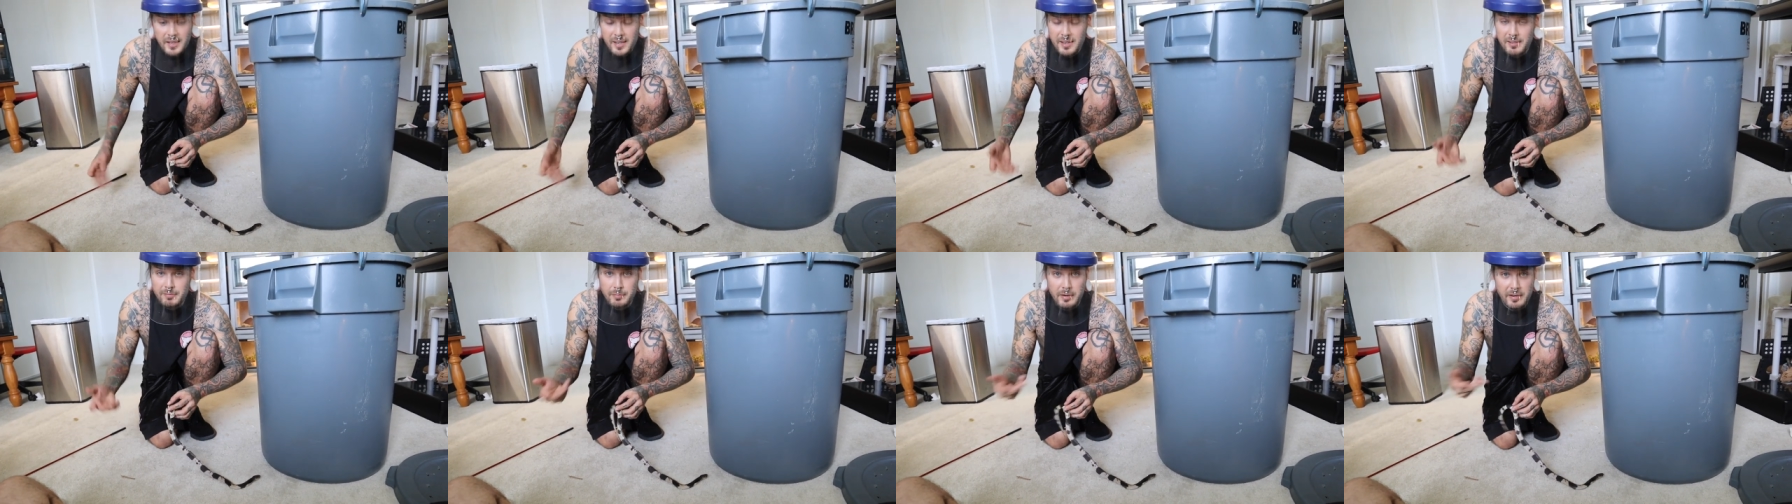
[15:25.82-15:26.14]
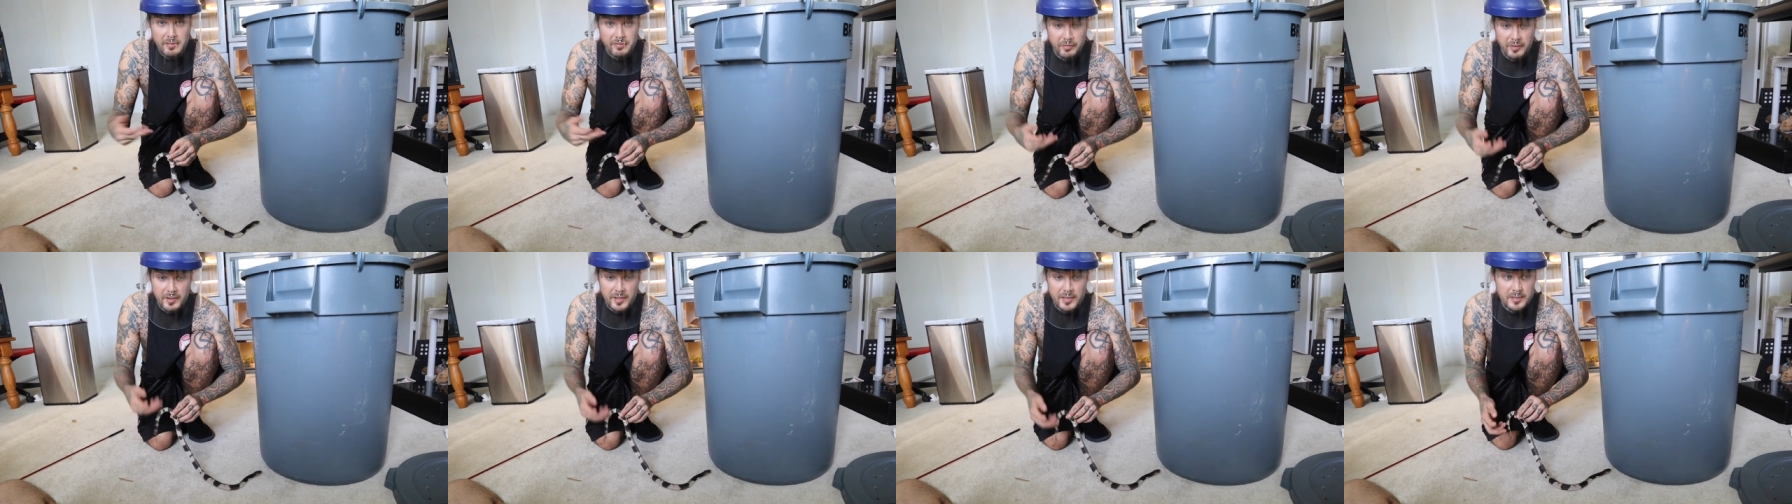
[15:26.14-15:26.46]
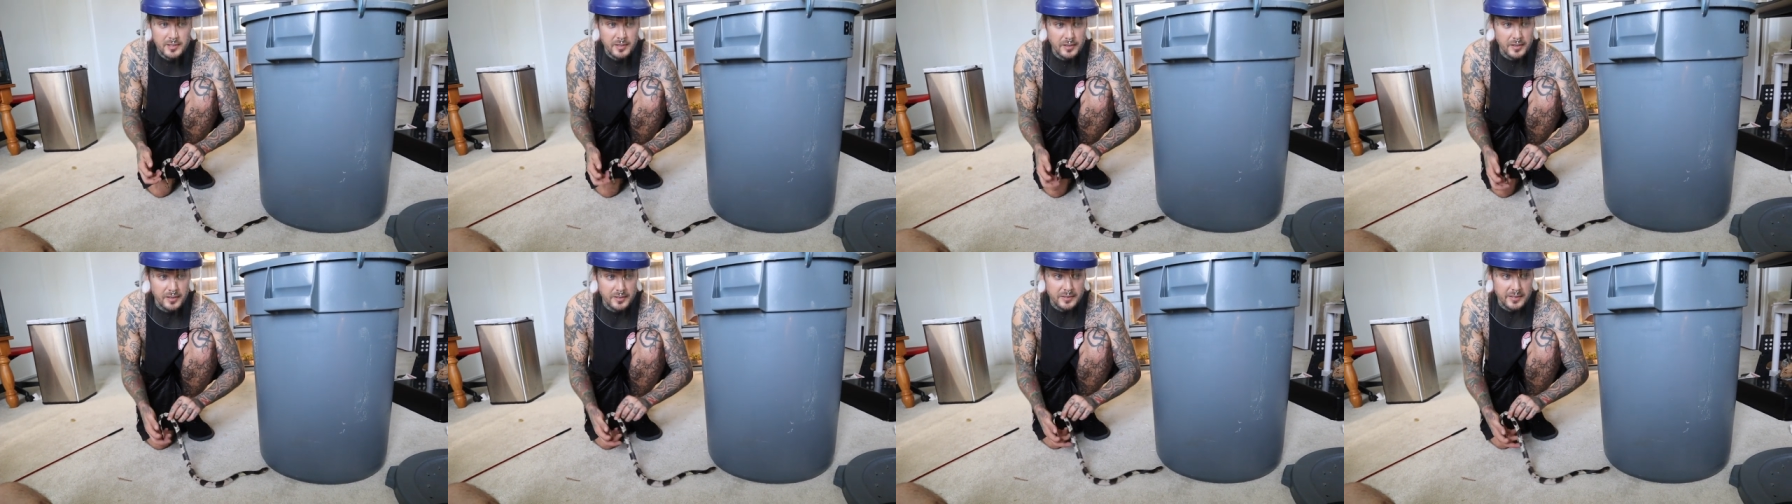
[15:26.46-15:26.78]
If my
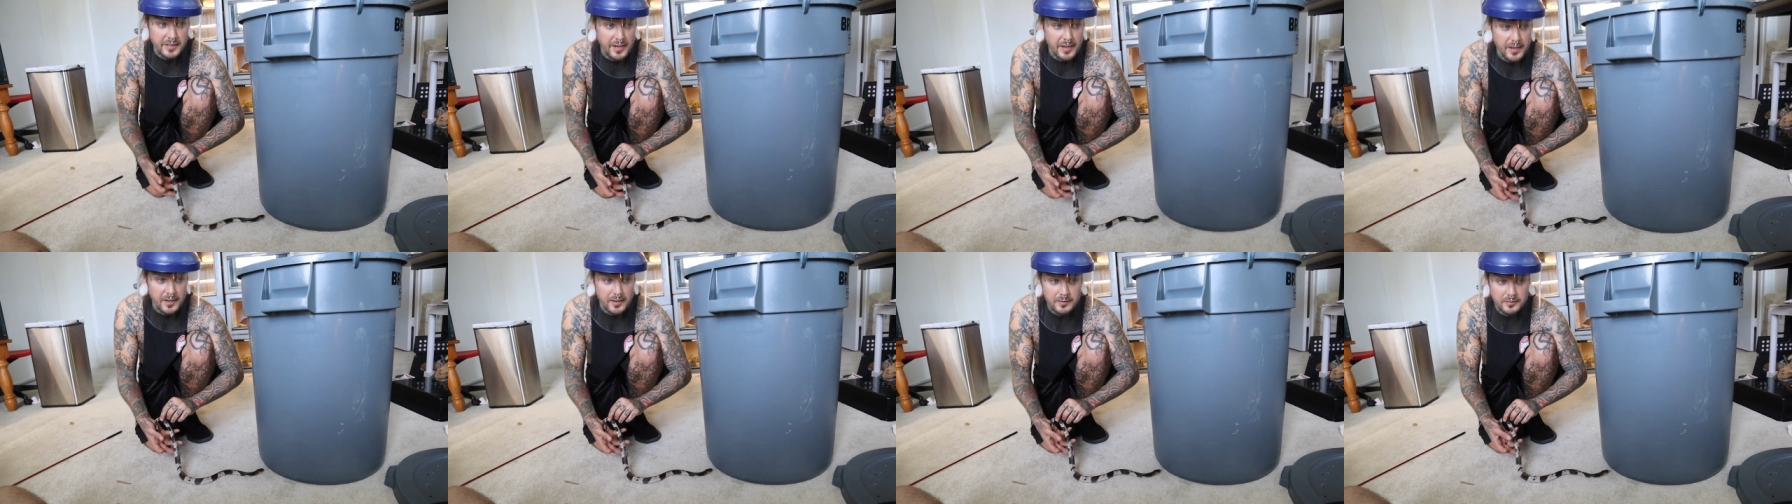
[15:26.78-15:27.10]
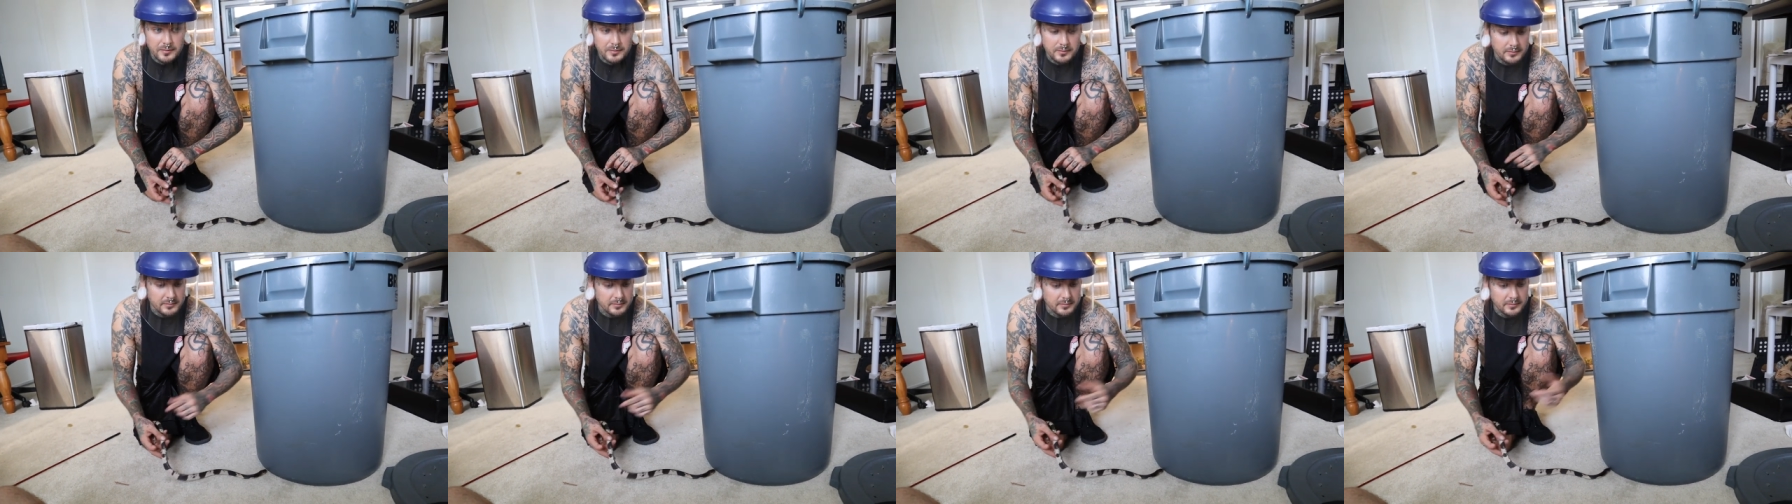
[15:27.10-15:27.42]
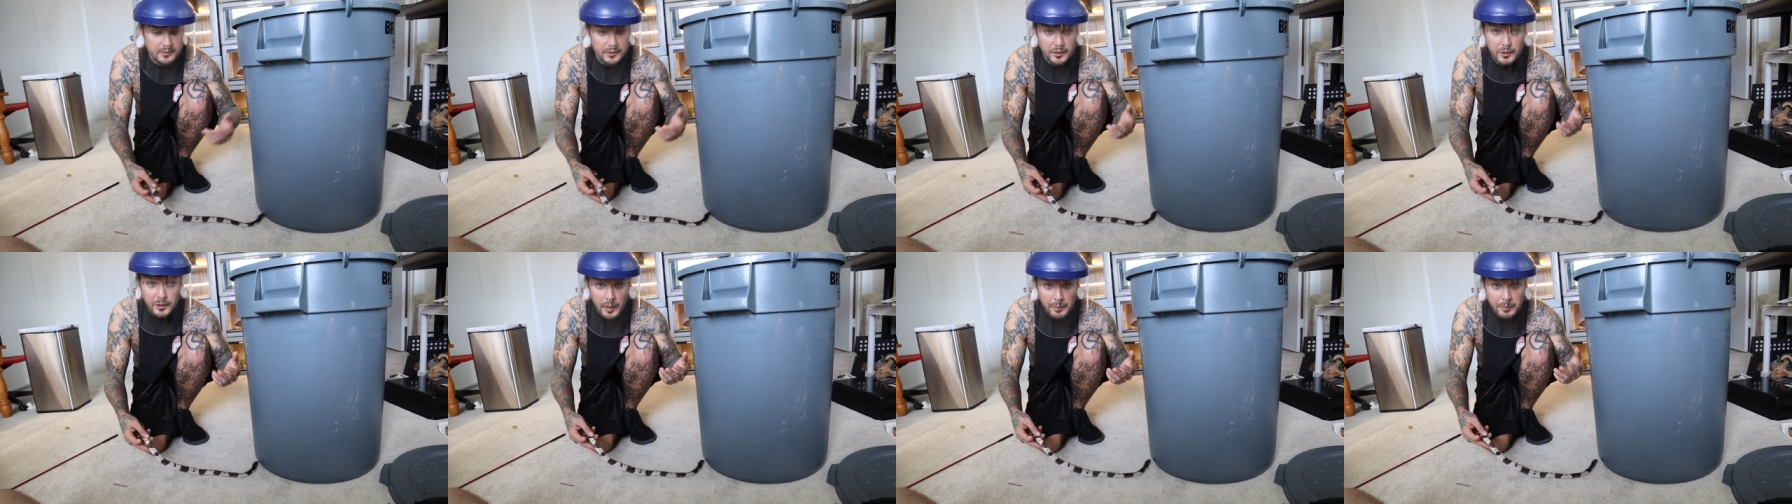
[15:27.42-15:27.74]
friends are in town,
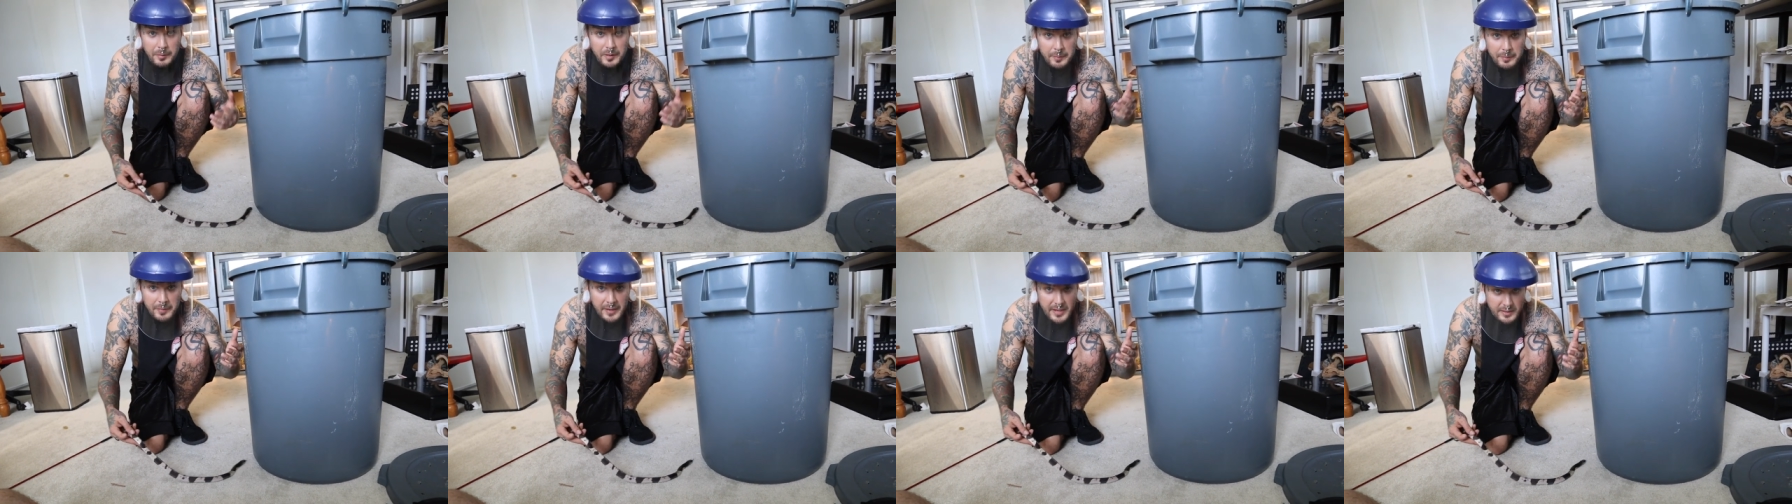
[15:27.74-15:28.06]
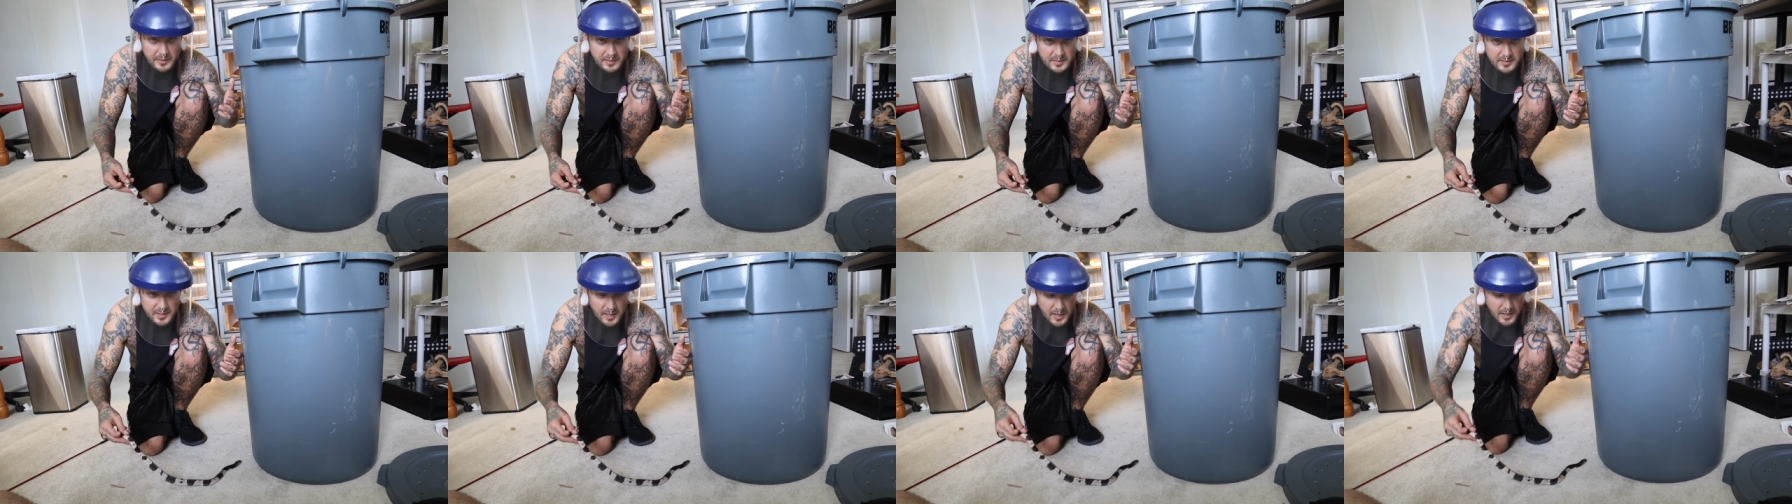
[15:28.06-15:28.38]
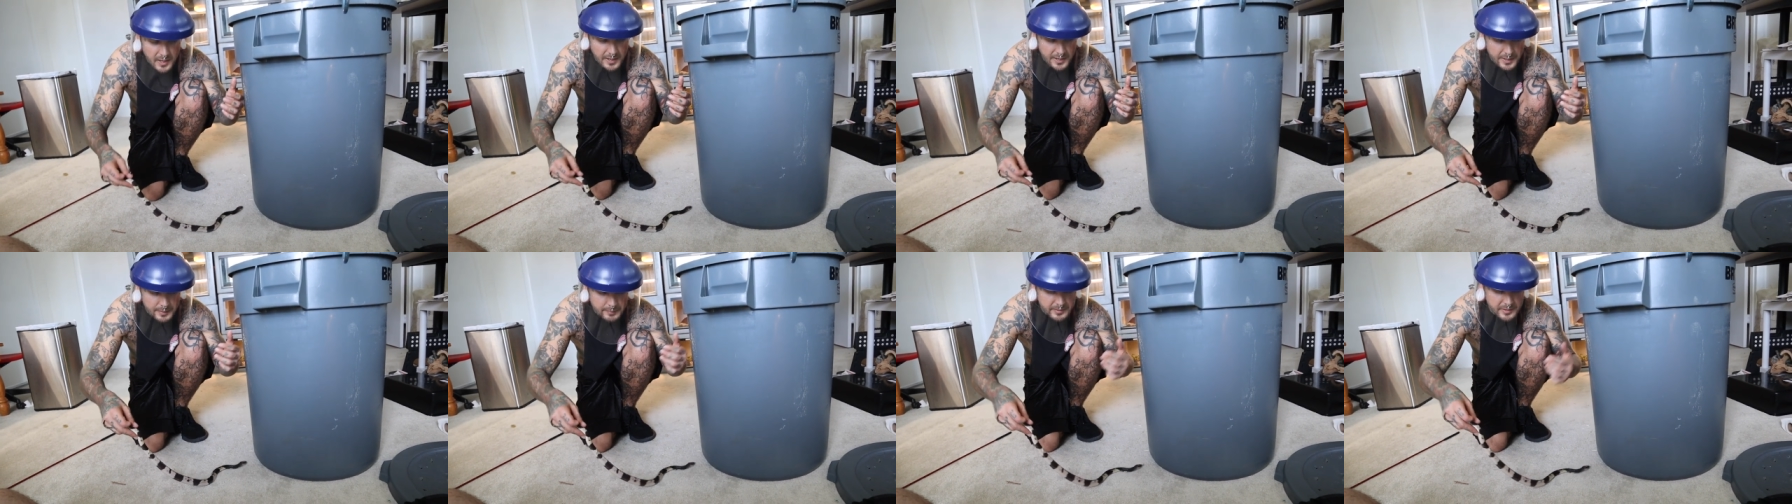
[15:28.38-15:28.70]
dude, I'm gonna make the
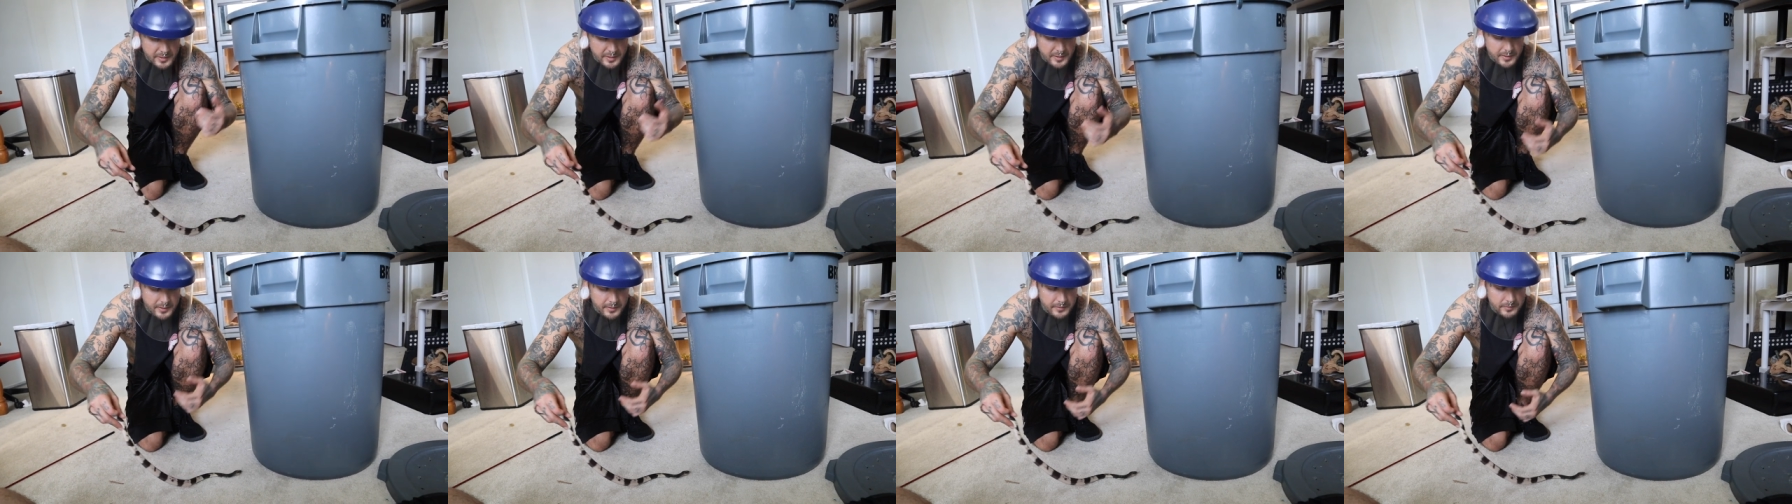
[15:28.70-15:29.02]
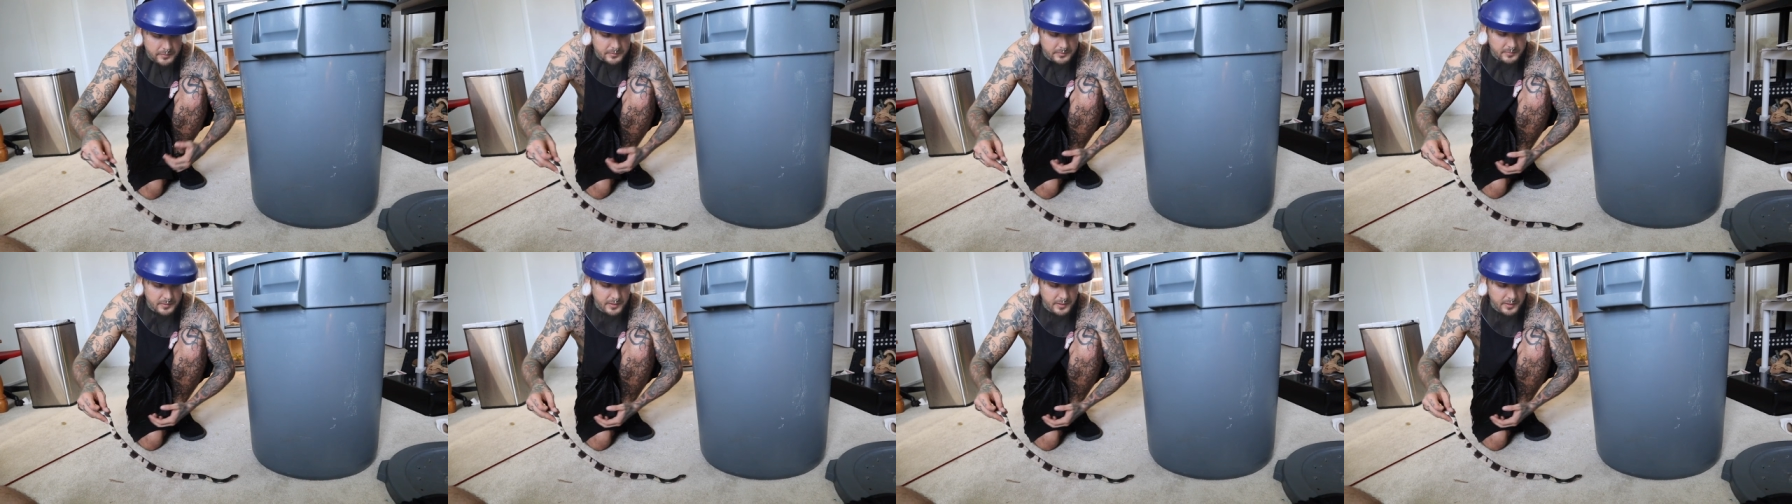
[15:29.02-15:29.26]
time, you know?